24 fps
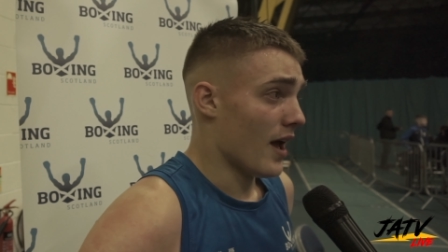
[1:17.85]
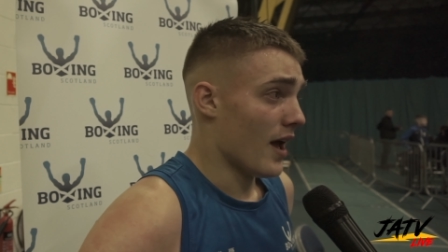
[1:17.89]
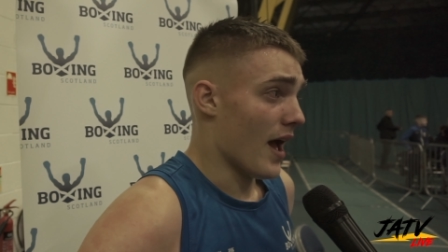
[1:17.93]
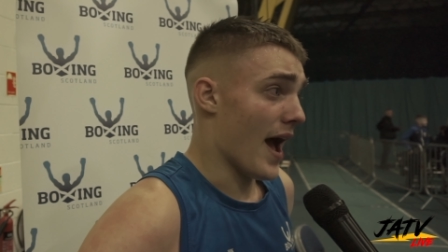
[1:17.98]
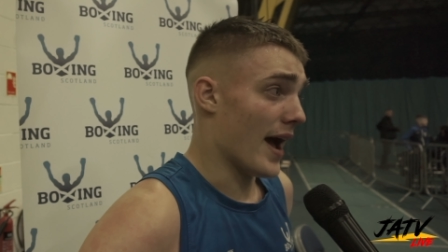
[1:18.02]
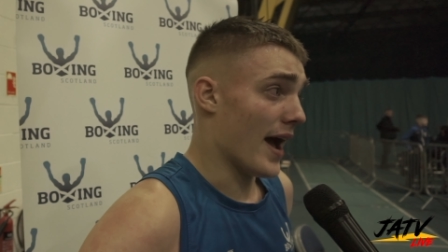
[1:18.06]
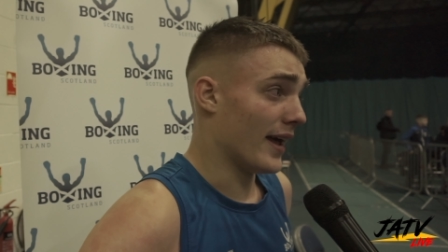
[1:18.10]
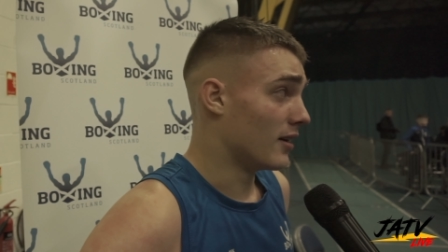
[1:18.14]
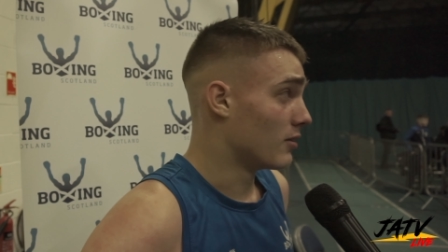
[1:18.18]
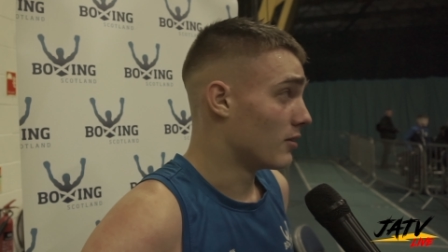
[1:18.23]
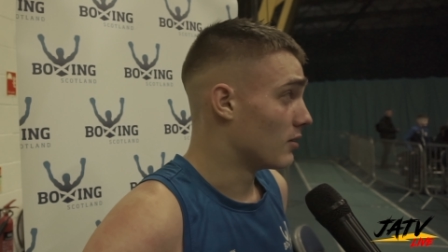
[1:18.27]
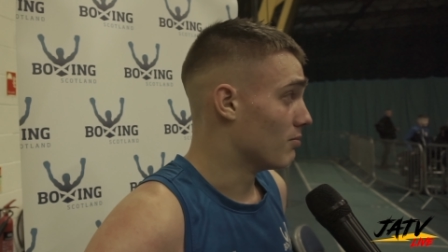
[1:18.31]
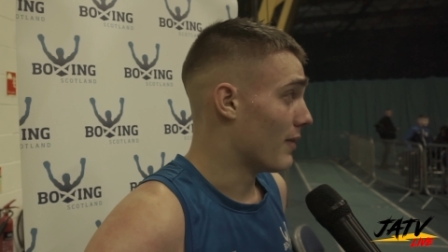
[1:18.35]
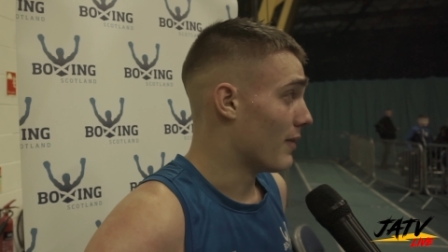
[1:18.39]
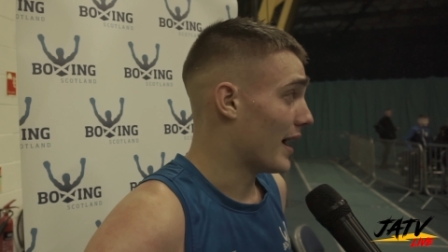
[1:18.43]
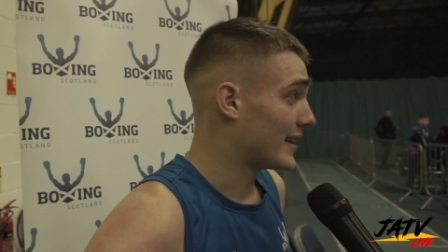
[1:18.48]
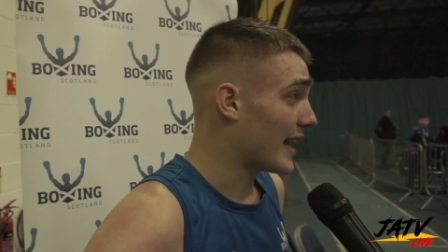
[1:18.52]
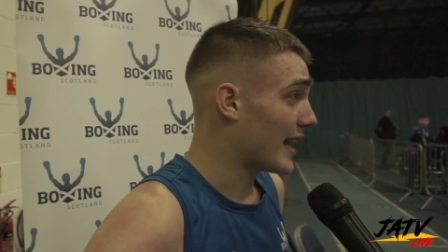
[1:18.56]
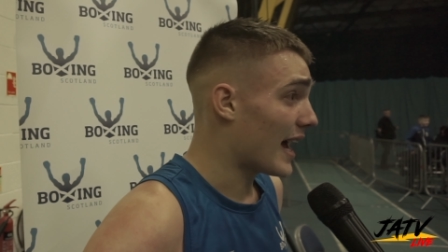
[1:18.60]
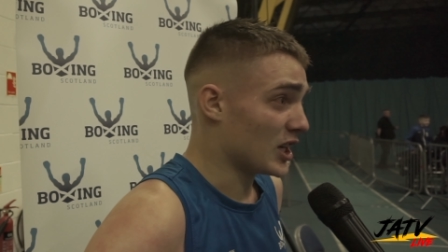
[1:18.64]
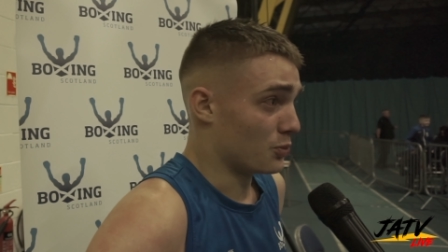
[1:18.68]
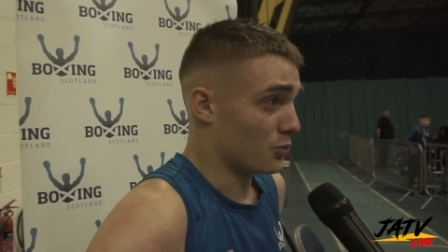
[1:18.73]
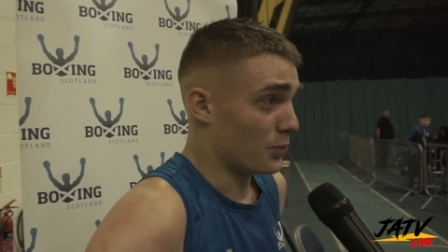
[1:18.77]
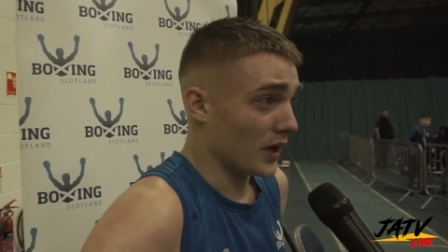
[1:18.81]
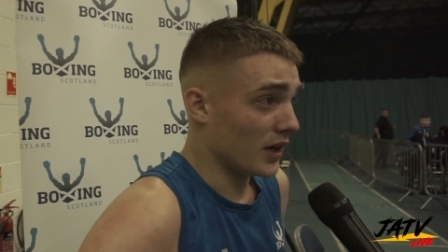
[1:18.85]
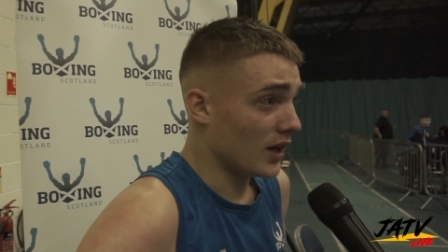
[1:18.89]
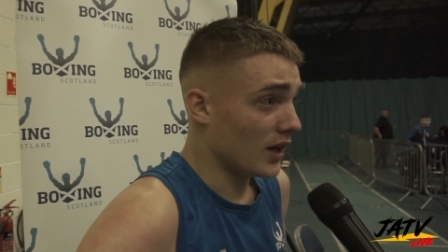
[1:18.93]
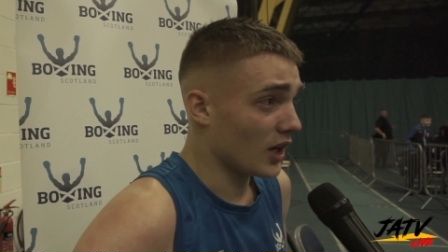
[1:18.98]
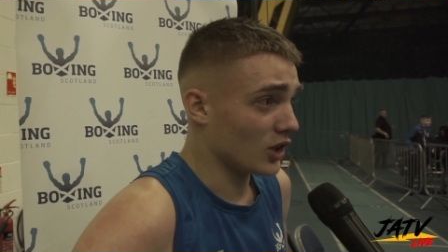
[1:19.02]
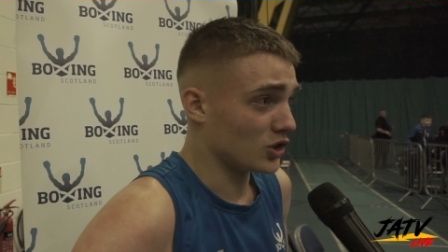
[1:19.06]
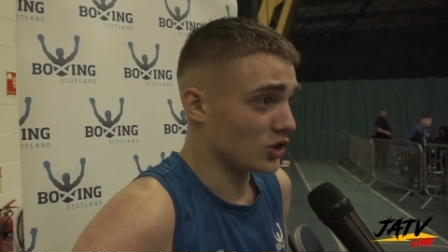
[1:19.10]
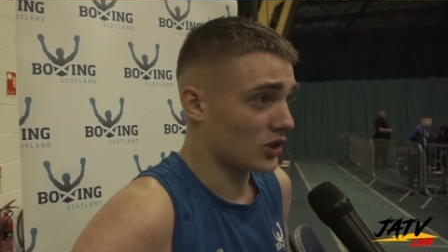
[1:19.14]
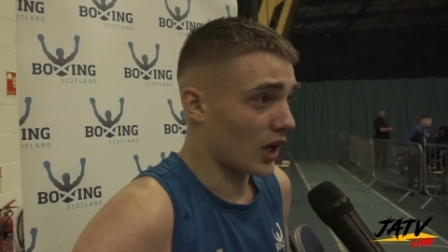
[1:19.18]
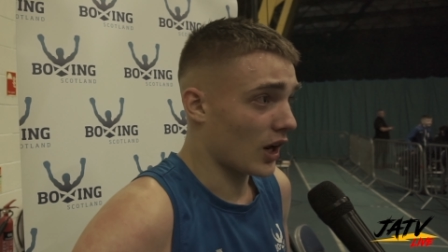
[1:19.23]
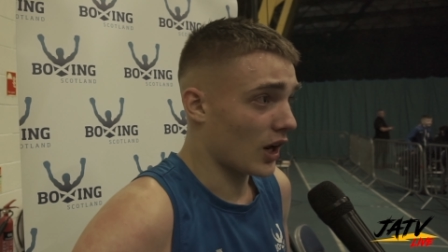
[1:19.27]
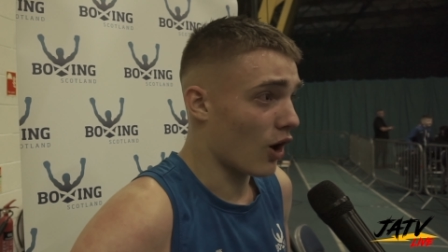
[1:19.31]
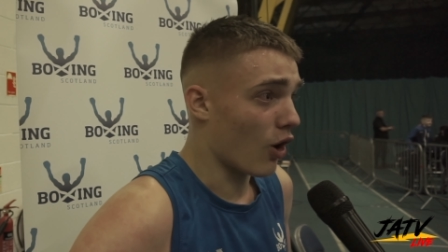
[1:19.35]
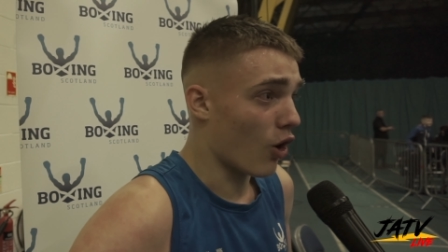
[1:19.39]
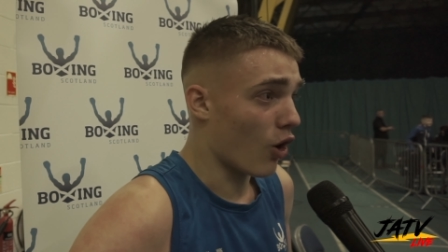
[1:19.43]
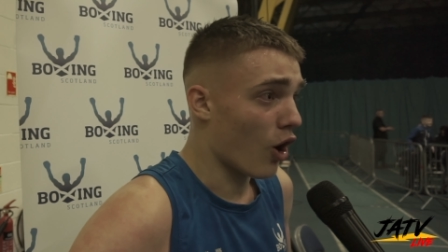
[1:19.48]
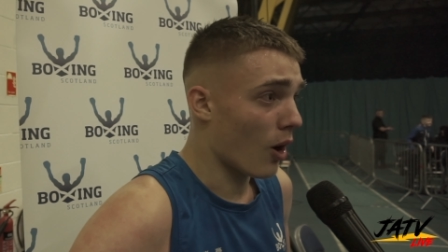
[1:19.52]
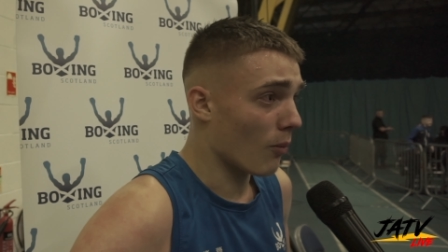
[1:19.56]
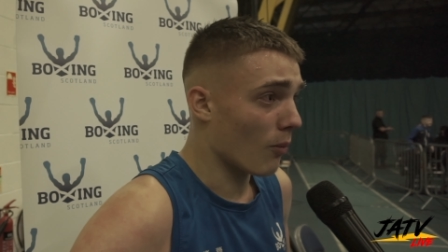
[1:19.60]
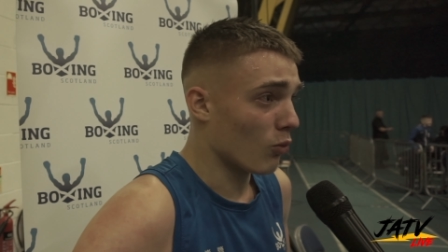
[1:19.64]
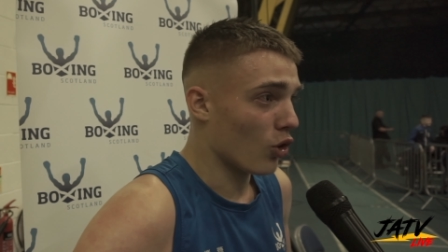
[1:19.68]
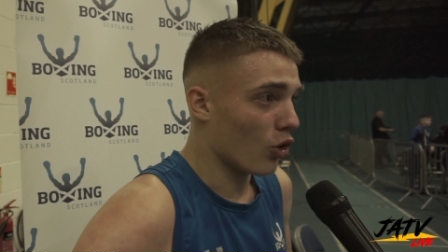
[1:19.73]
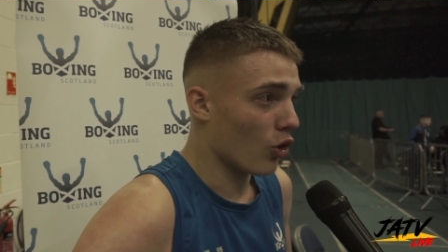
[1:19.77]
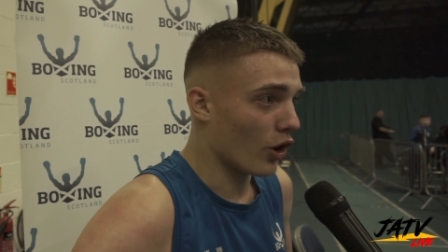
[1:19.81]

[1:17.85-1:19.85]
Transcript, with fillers: And my dad's been there, he's done it all. I'm not